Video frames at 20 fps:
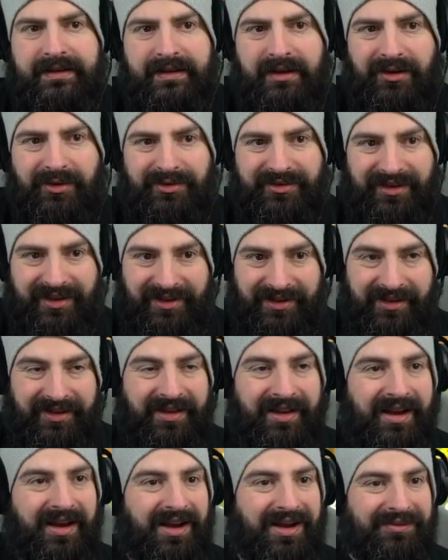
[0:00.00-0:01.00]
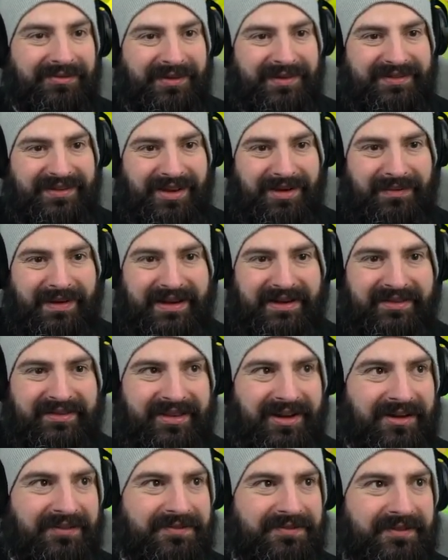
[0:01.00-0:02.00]
Also, oh, if uh, we see our menu
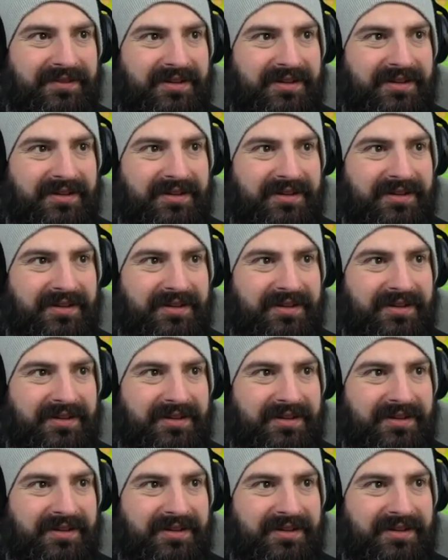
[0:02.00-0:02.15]
stuff,